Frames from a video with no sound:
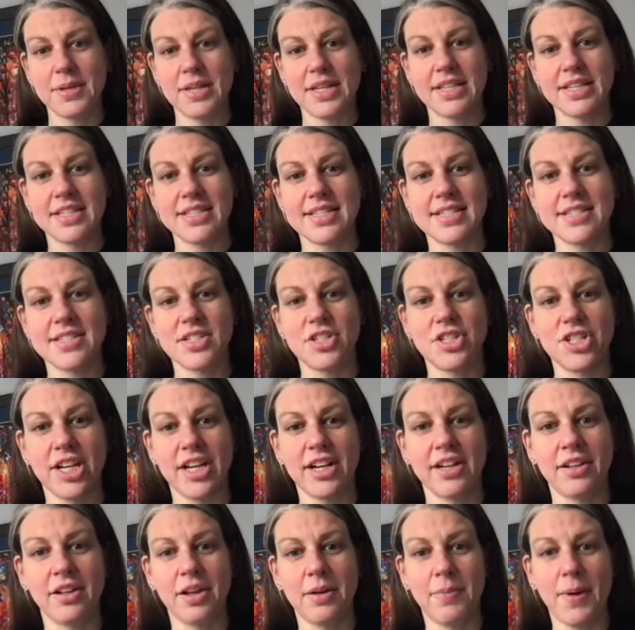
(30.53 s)
This is a
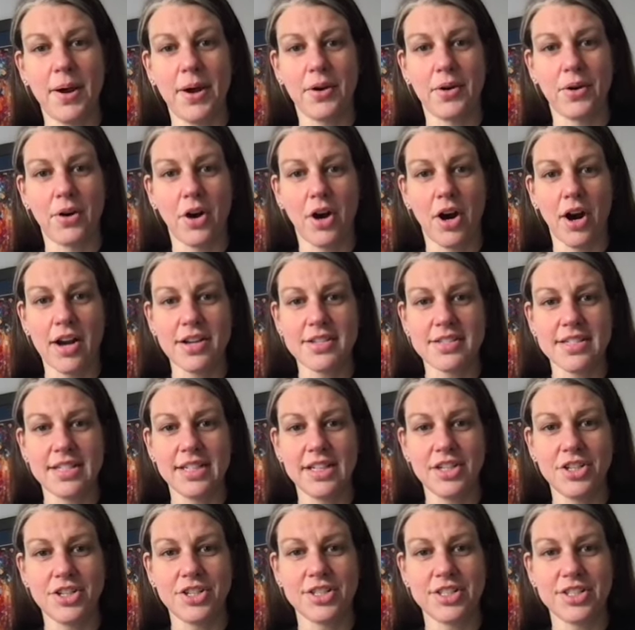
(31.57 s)
channel about cross
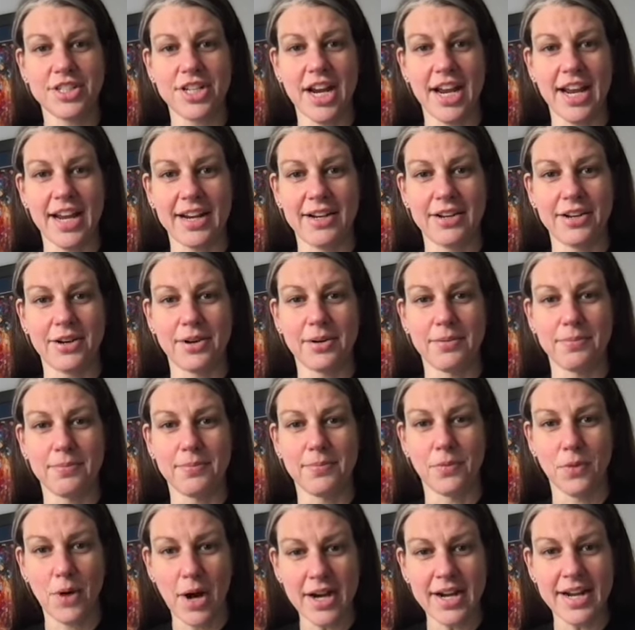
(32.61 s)
stitch and
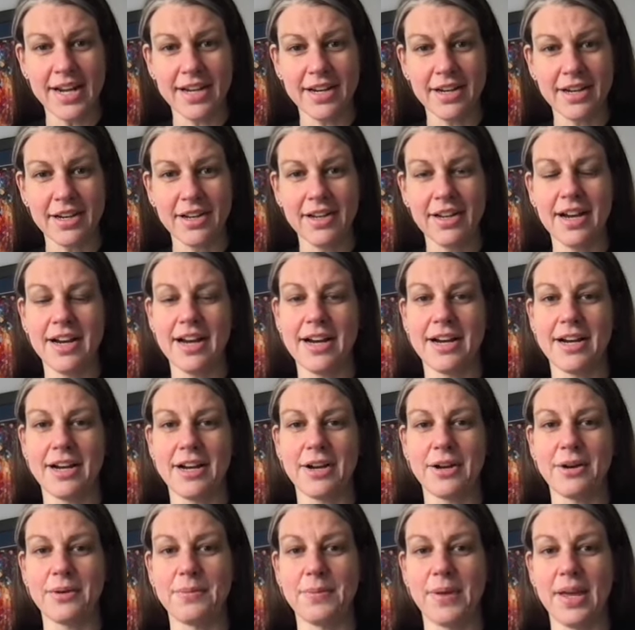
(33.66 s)
running,
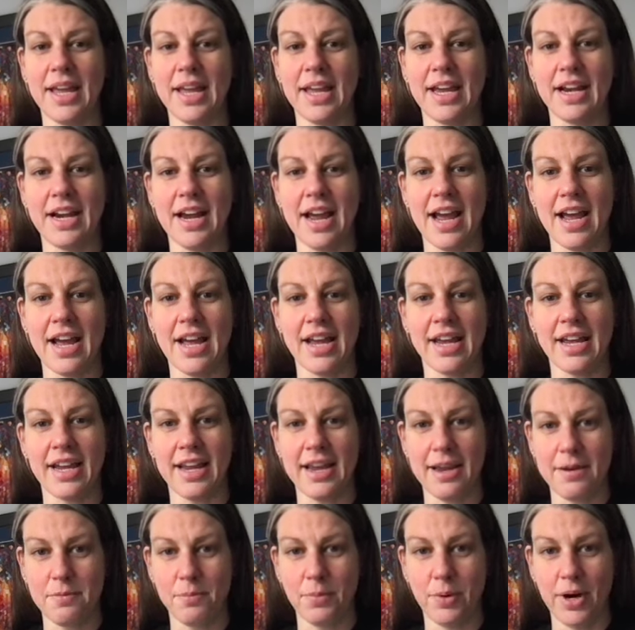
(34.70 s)
and I
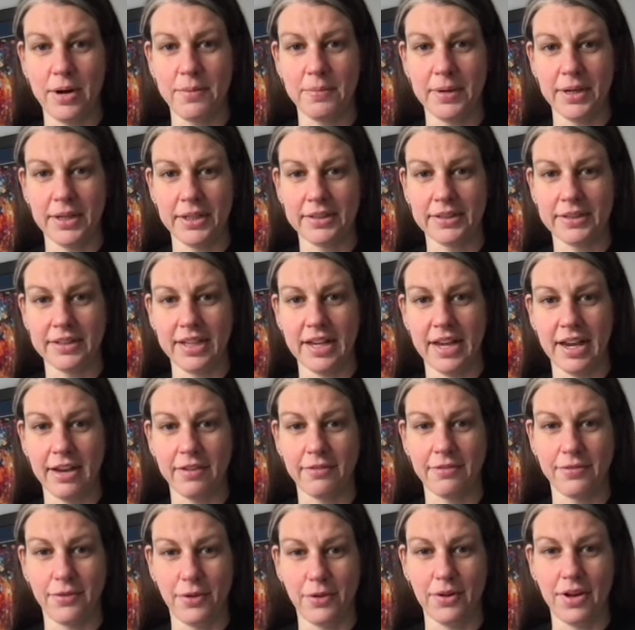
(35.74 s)
am primarily a
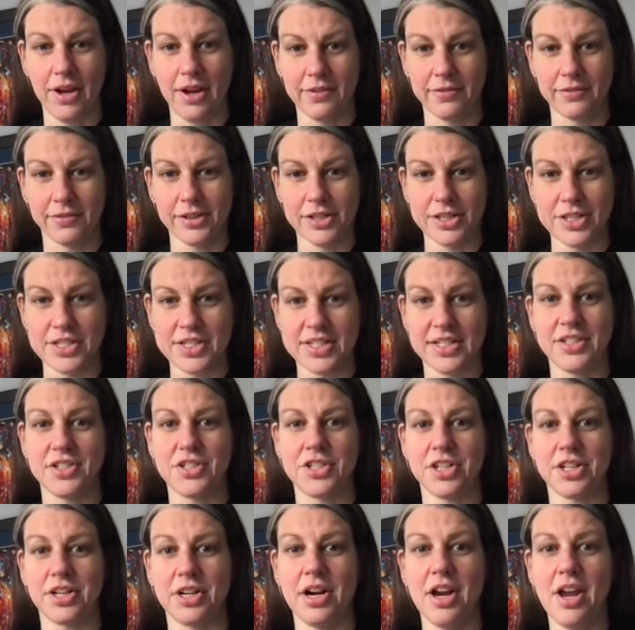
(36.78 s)
full coverage
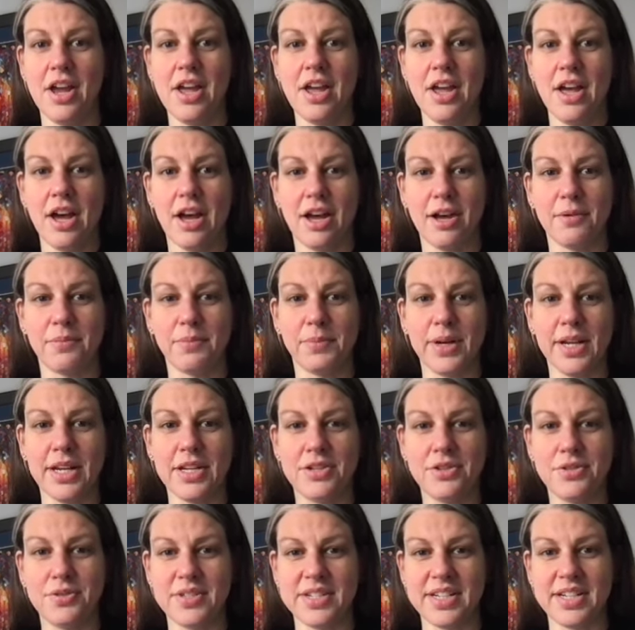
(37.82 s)
stitcher, but I
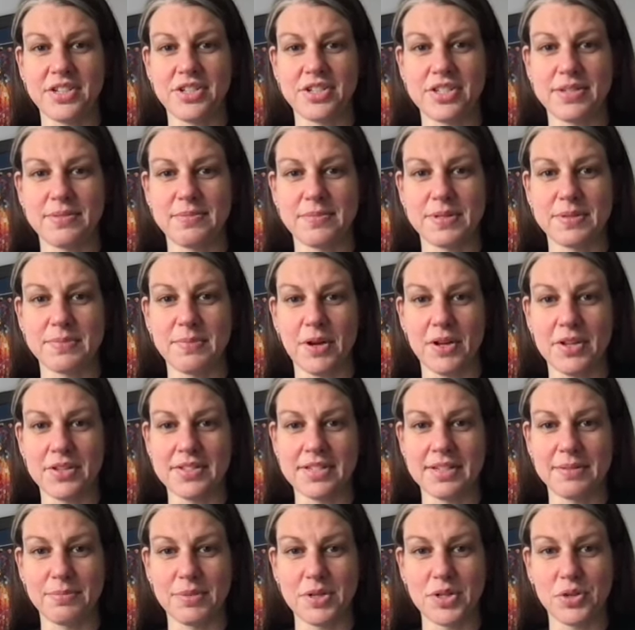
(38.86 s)
do stitch some smalls
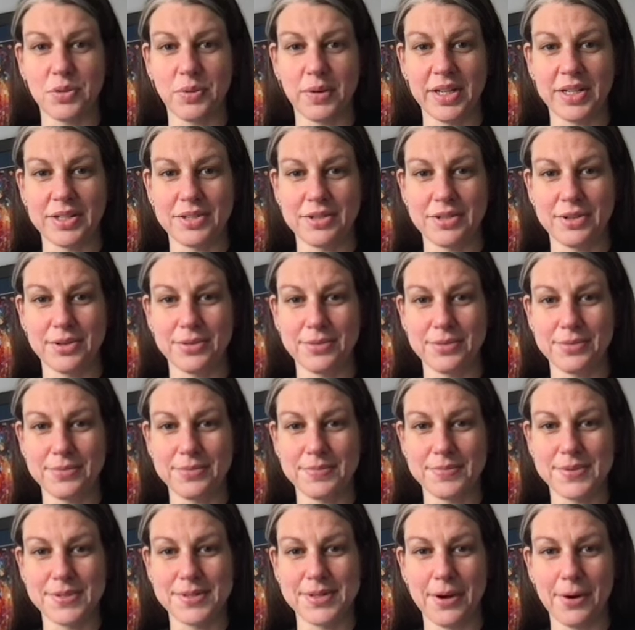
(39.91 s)
in between too.
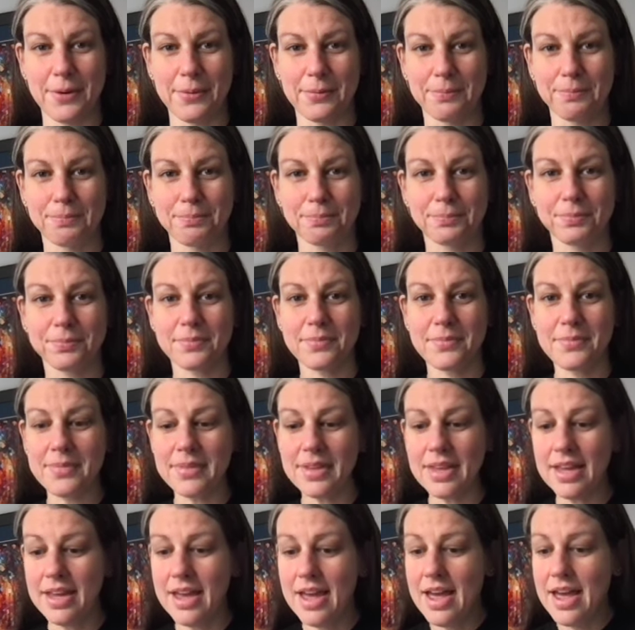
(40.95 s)
So,
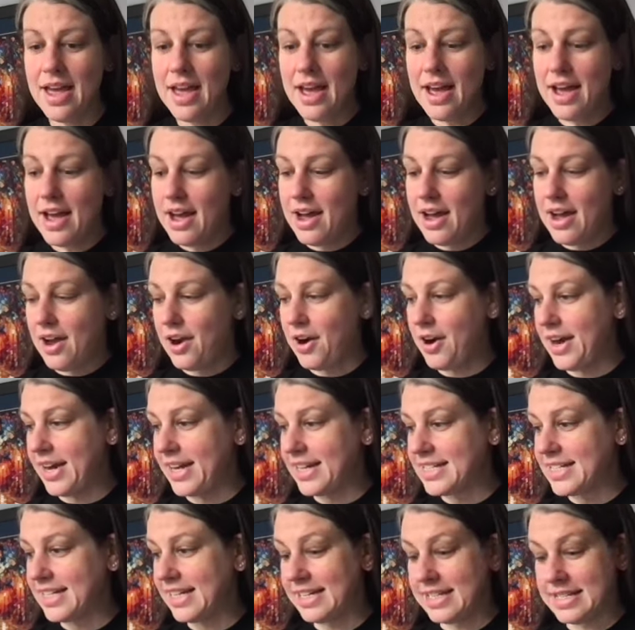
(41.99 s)
all
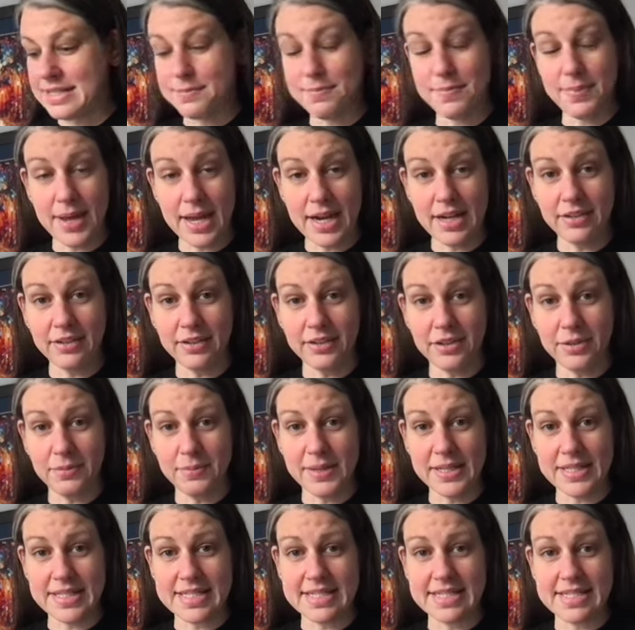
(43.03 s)
right, it's been a little
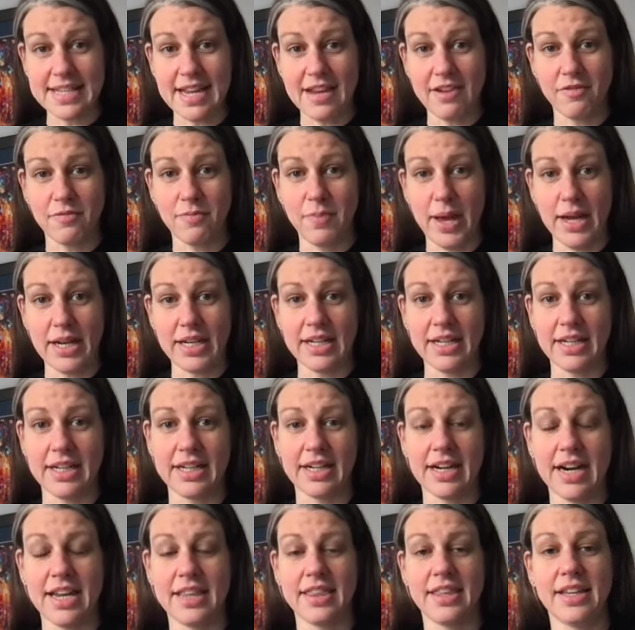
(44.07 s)
bit since I've been here.
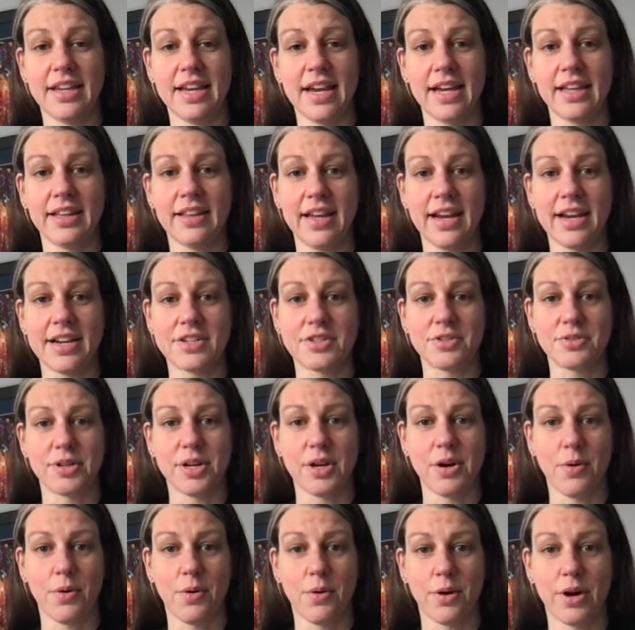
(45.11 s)
I think I last
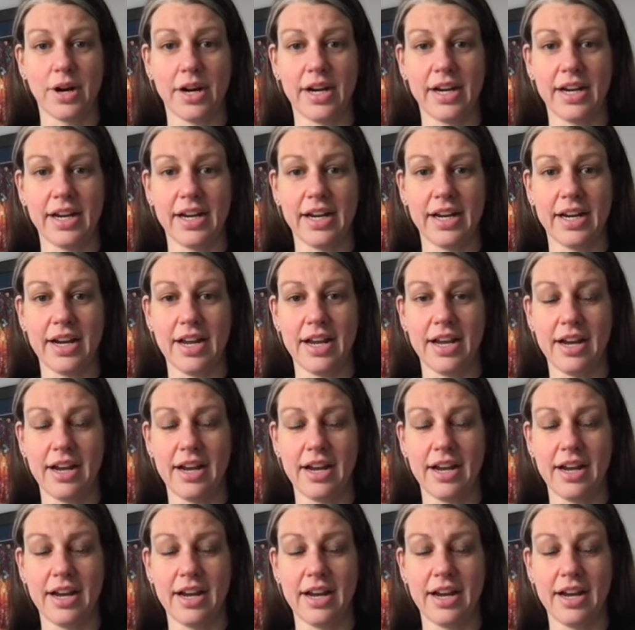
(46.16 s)
recorded,